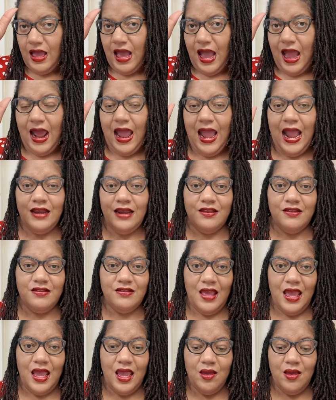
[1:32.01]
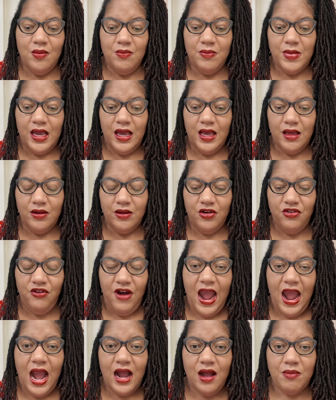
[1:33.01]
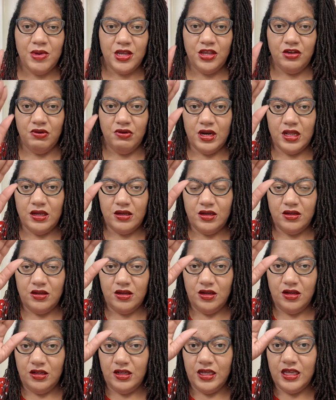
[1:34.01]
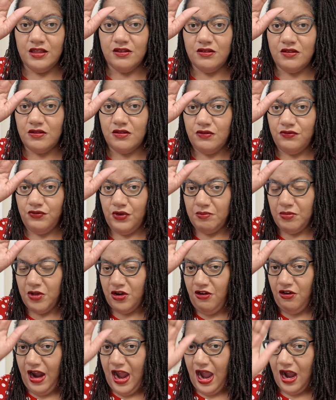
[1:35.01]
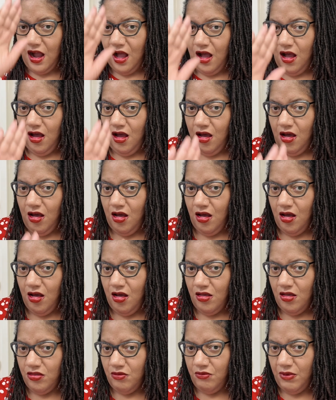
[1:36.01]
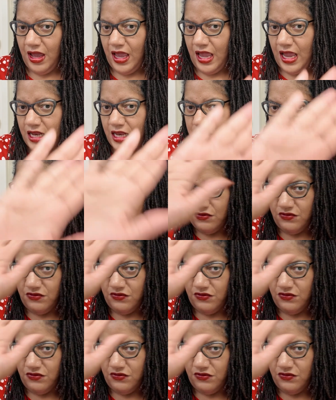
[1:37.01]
I hate to say crack, but you want to cleanse from the crack all the way to the